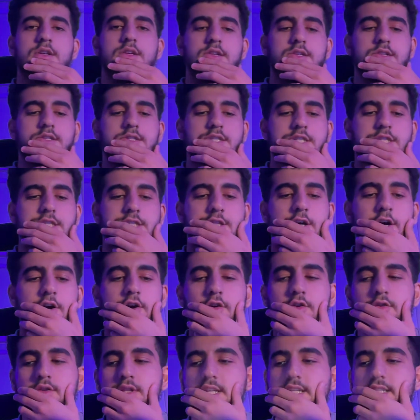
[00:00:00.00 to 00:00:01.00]

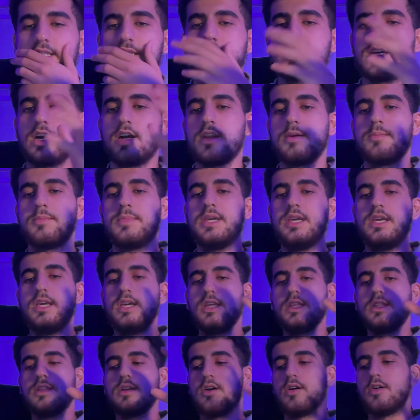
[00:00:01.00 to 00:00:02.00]
So this is gonna be
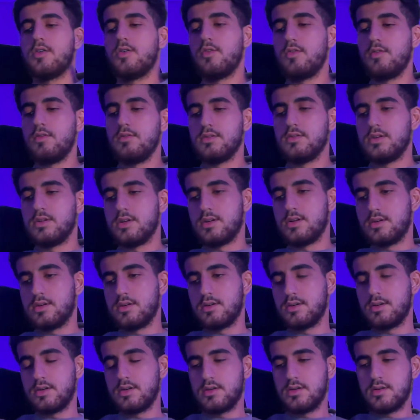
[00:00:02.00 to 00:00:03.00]
the whole
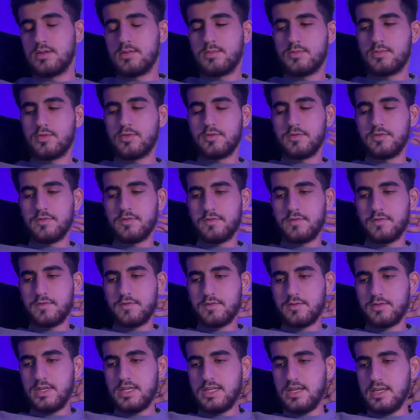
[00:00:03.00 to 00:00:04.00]
proof.
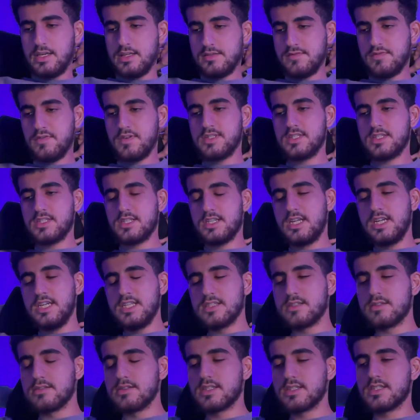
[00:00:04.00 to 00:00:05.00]
It was an
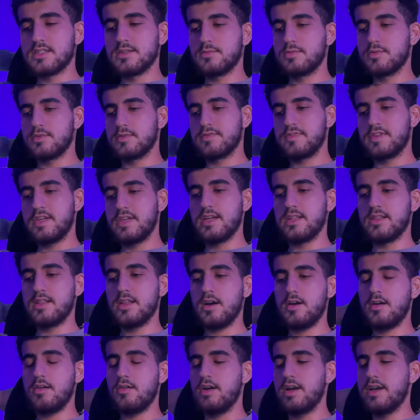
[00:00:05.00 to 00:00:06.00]
interesting proof. Yeah,
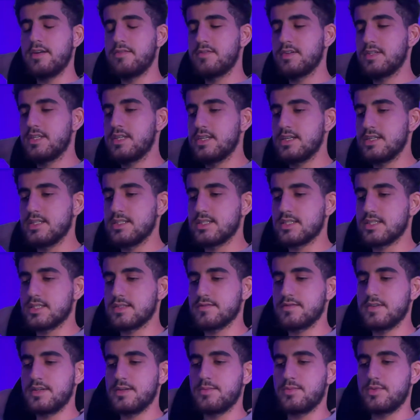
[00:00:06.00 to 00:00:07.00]
now everything is
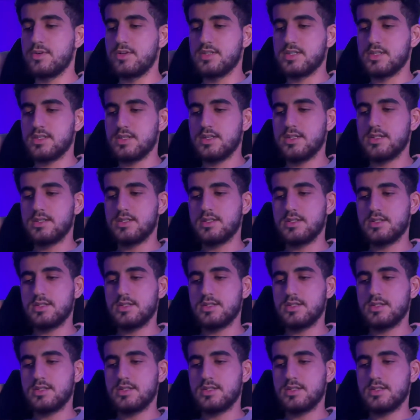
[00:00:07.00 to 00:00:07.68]
very precise.